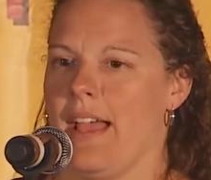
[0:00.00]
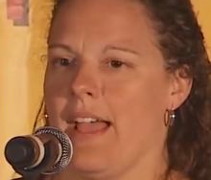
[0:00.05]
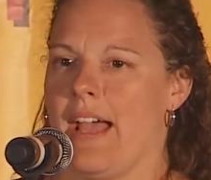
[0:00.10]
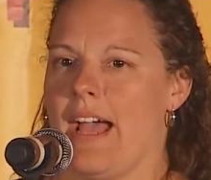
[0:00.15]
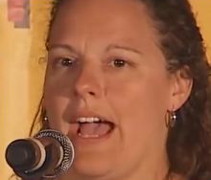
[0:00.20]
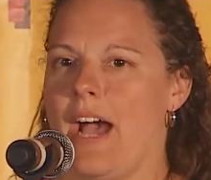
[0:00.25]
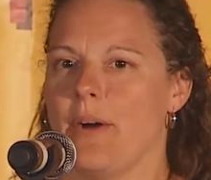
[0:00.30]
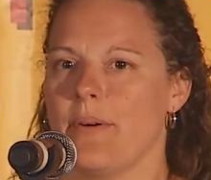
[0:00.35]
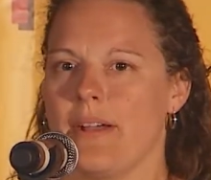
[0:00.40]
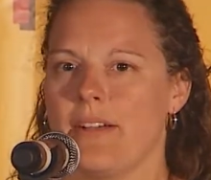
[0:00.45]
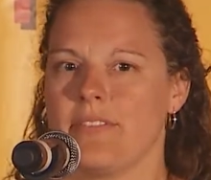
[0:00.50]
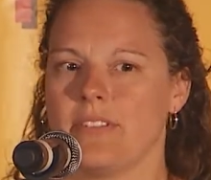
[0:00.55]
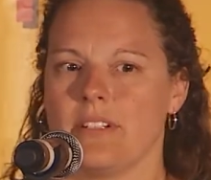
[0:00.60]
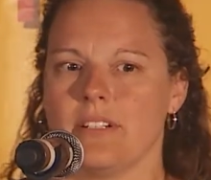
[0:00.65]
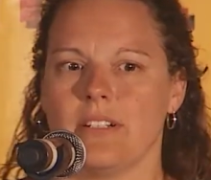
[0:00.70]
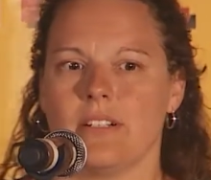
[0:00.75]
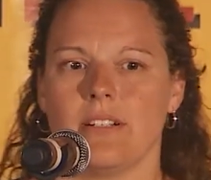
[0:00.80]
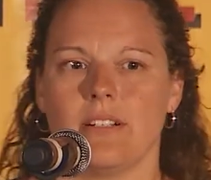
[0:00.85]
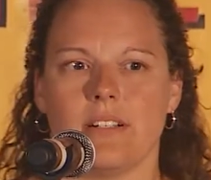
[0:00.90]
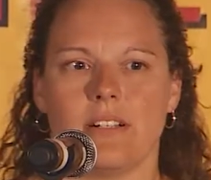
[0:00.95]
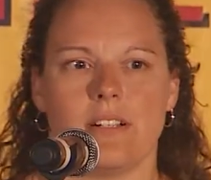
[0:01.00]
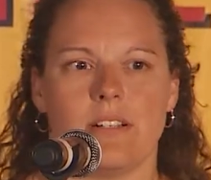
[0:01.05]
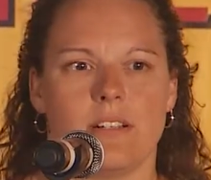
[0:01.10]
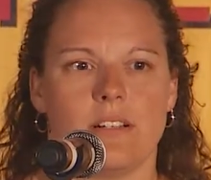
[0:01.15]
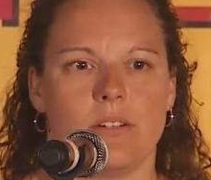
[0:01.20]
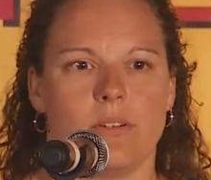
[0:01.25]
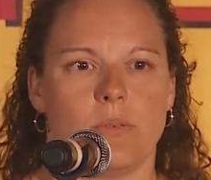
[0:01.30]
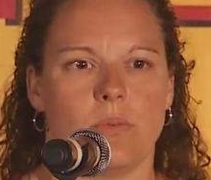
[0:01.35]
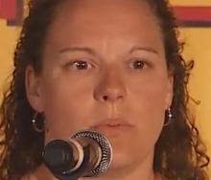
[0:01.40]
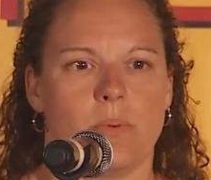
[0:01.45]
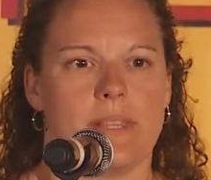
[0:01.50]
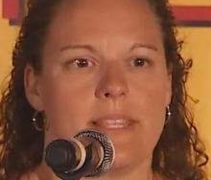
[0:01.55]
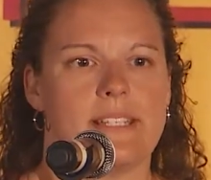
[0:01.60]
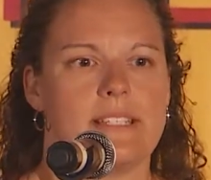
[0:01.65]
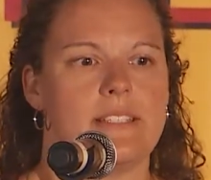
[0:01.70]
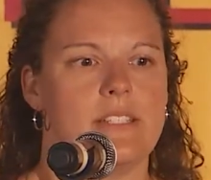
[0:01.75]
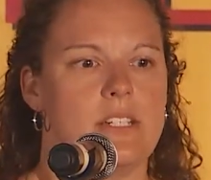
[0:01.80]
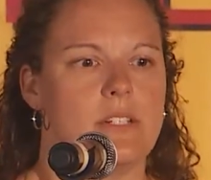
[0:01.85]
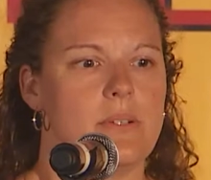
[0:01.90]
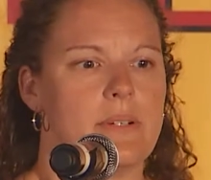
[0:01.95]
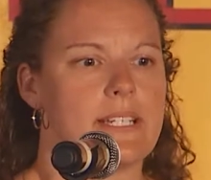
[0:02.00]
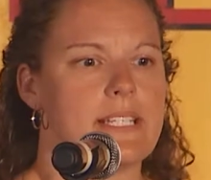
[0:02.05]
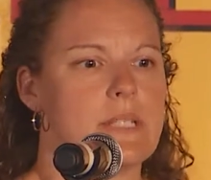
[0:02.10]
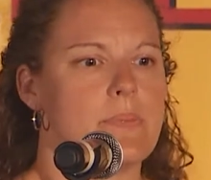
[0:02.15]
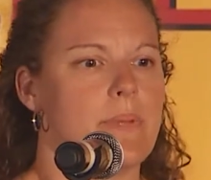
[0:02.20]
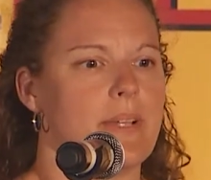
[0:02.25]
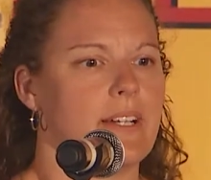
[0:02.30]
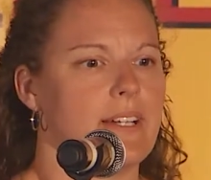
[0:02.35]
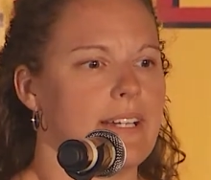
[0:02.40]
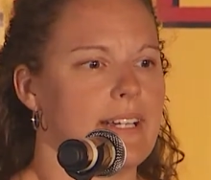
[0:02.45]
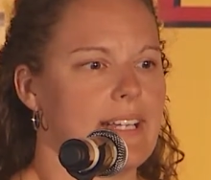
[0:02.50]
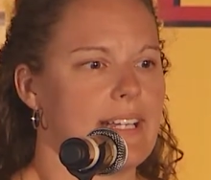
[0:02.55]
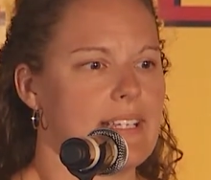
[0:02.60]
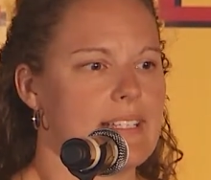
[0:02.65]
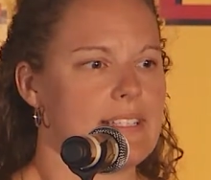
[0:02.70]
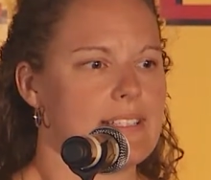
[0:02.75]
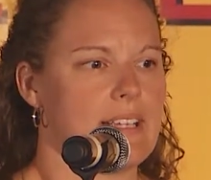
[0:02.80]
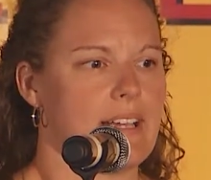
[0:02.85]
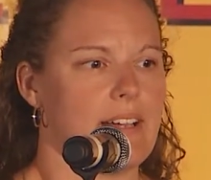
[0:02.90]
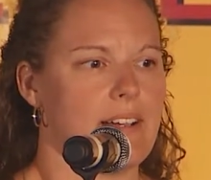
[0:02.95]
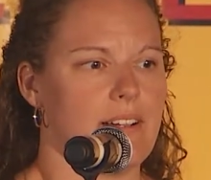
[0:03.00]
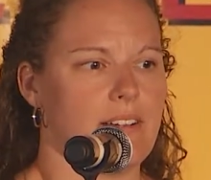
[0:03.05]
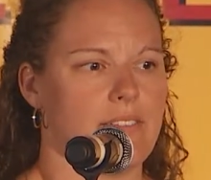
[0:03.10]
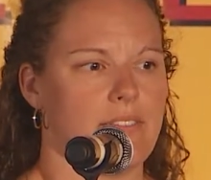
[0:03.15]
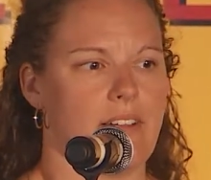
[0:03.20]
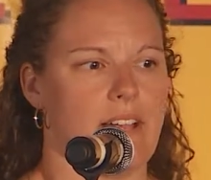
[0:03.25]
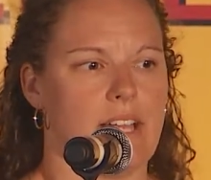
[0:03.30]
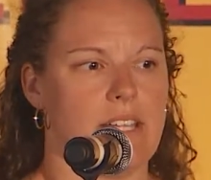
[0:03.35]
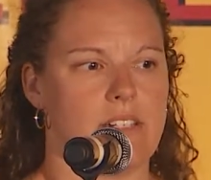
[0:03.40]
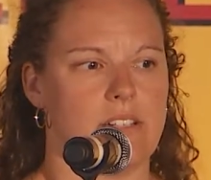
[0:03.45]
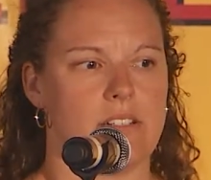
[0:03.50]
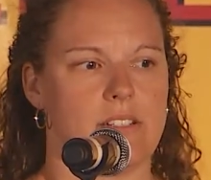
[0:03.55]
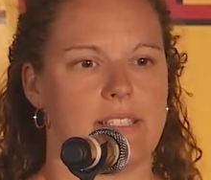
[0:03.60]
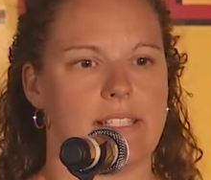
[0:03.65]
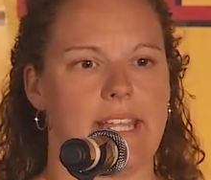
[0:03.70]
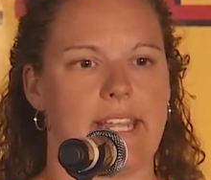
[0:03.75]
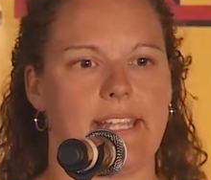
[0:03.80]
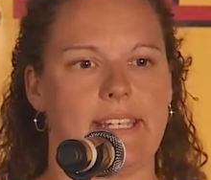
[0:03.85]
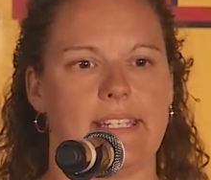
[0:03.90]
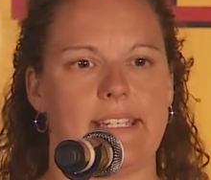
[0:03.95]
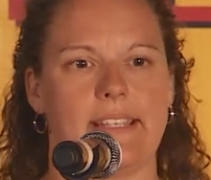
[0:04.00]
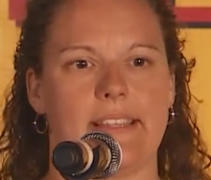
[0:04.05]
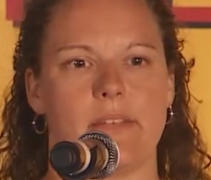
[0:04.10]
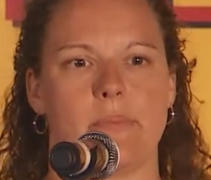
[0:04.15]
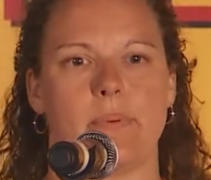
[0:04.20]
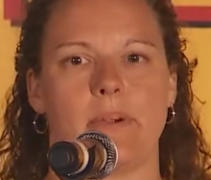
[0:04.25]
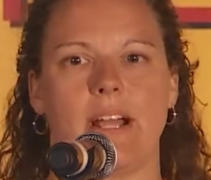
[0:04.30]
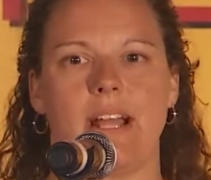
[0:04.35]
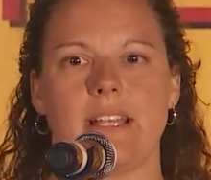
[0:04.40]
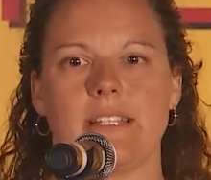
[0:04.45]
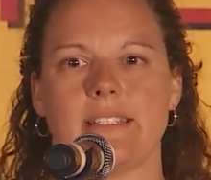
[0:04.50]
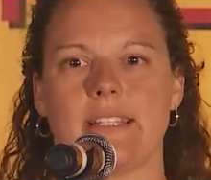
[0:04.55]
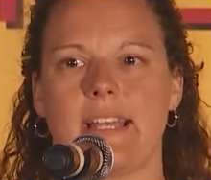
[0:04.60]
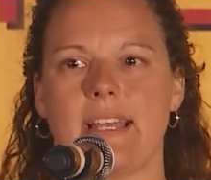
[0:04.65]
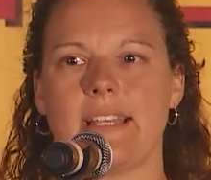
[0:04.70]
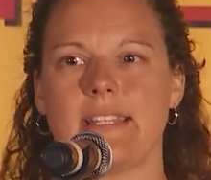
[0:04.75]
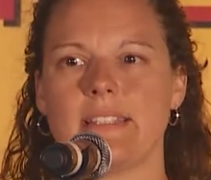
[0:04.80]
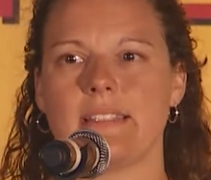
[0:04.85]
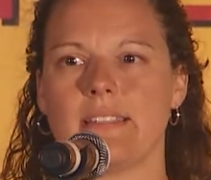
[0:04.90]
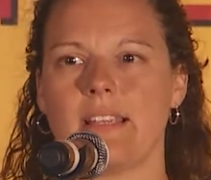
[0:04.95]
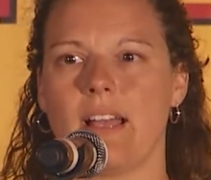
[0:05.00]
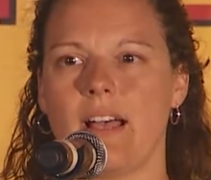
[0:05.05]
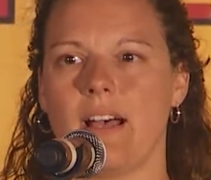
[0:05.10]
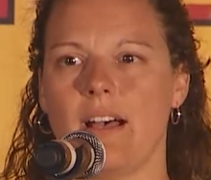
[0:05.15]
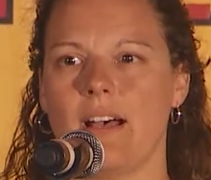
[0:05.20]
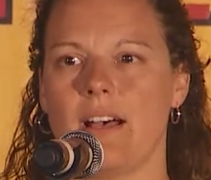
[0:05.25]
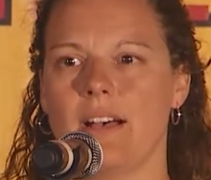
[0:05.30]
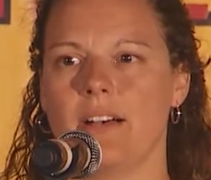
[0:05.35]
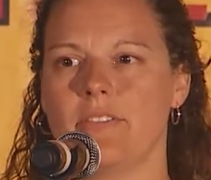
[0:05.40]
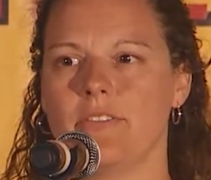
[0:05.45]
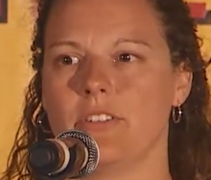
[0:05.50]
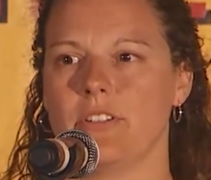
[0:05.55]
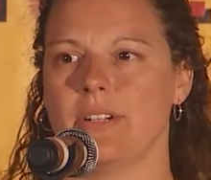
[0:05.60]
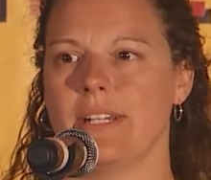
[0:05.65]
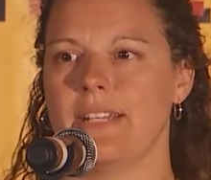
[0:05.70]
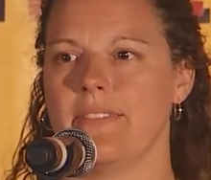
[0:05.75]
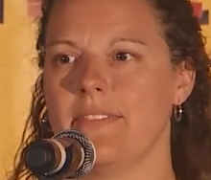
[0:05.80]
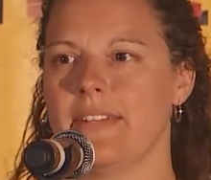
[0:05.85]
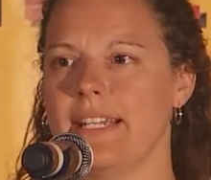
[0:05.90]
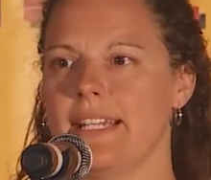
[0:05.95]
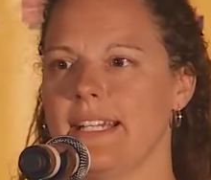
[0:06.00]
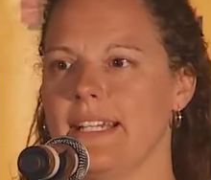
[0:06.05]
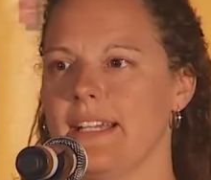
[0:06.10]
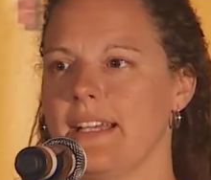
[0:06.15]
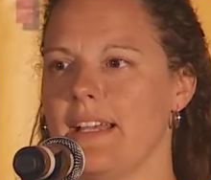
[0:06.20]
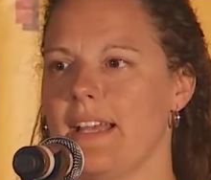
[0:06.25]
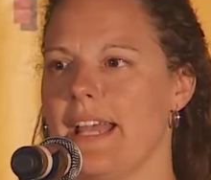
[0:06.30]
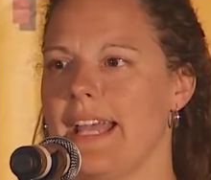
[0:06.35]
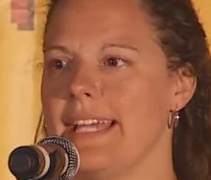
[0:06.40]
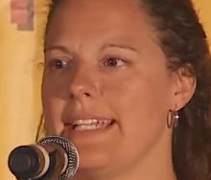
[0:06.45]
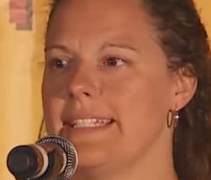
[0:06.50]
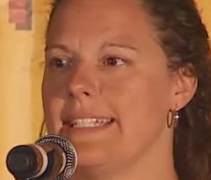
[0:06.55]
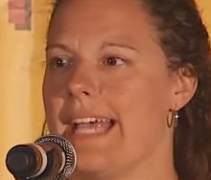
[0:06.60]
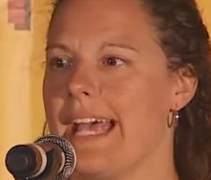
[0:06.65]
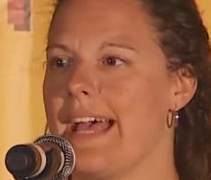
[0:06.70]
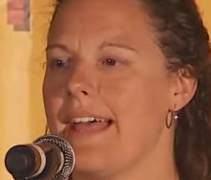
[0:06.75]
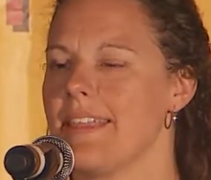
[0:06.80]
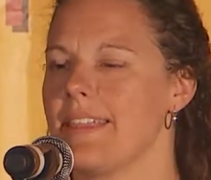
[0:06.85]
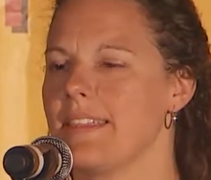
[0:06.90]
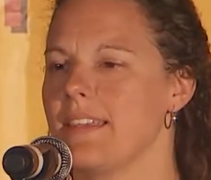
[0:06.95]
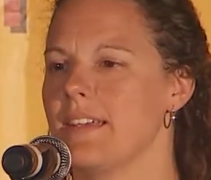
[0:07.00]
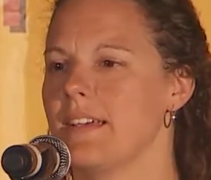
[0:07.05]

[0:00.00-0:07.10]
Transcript: However, with this new experience of understanding the process of grieving and death,